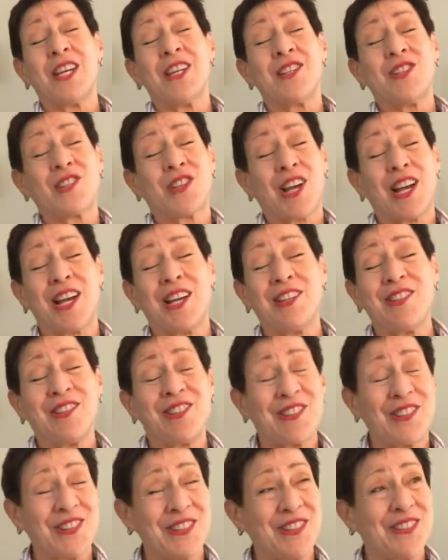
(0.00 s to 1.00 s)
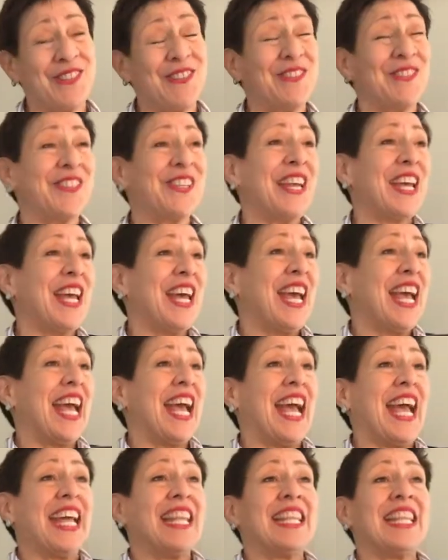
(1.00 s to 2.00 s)
shine shoes,
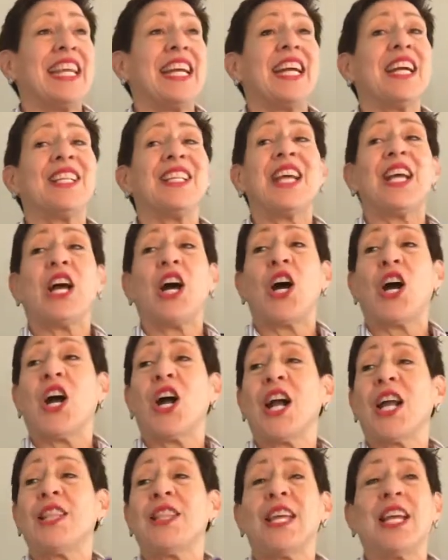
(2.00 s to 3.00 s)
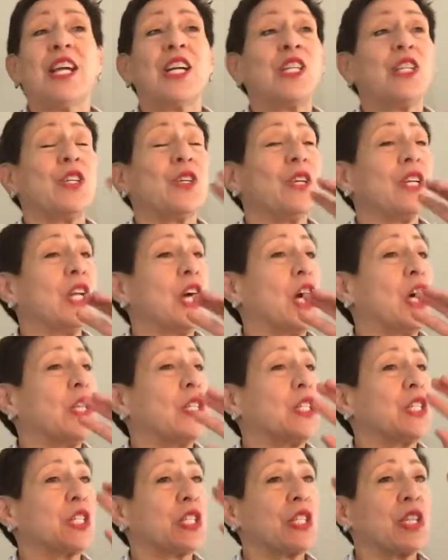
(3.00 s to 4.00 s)
and there they are, and they are doing all
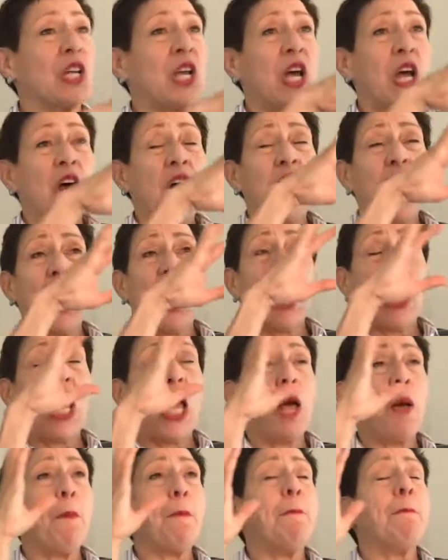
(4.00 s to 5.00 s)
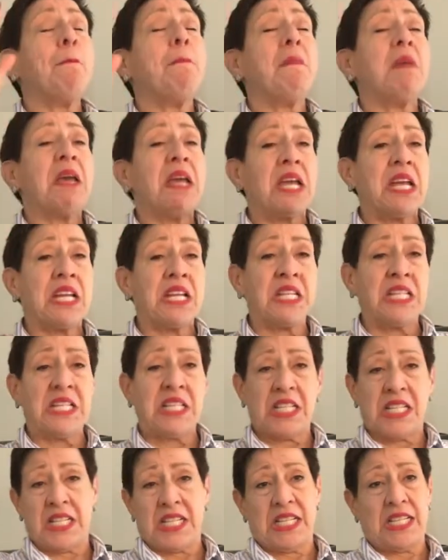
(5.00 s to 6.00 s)
this
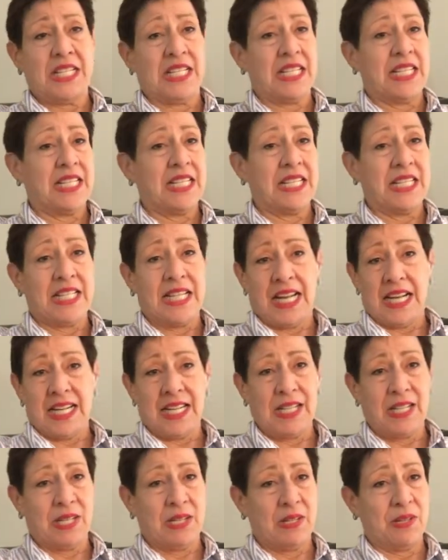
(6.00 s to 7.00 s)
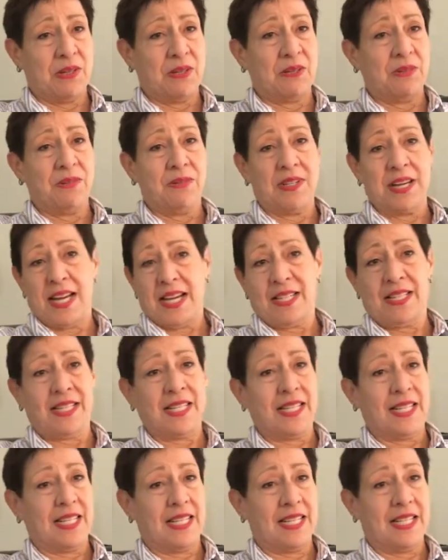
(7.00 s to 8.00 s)
amazing Zydeco
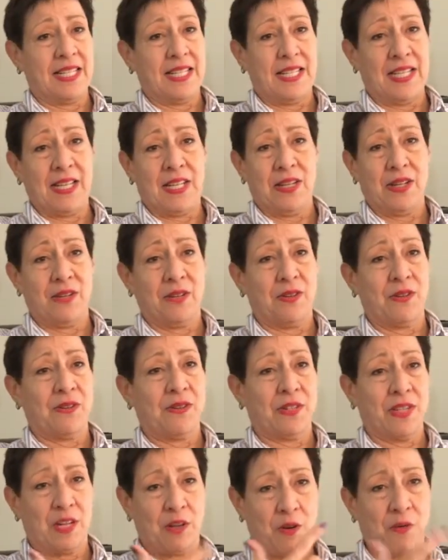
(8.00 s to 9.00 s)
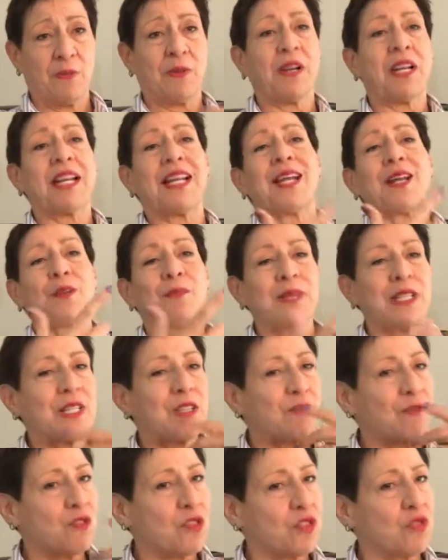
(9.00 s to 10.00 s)
dancing, incorporating elements
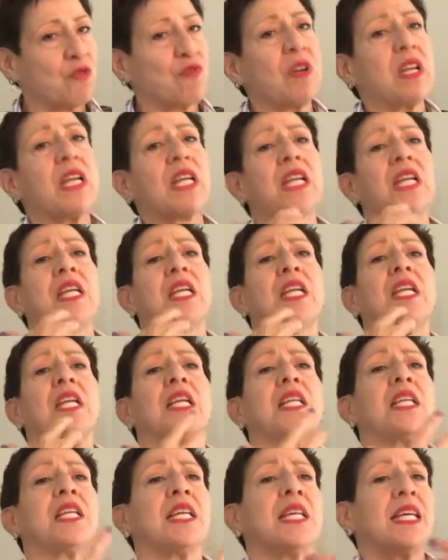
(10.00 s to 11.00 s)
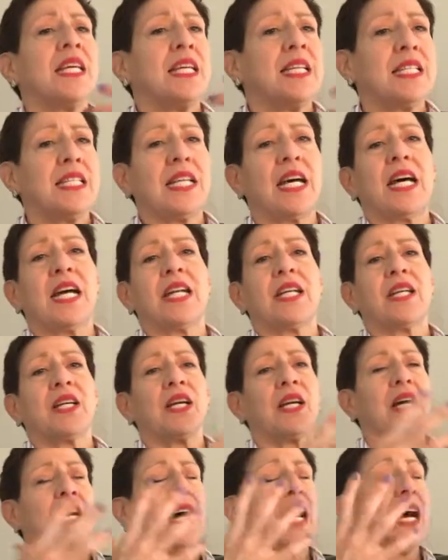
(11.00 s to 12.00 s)
of swing and Zydeco.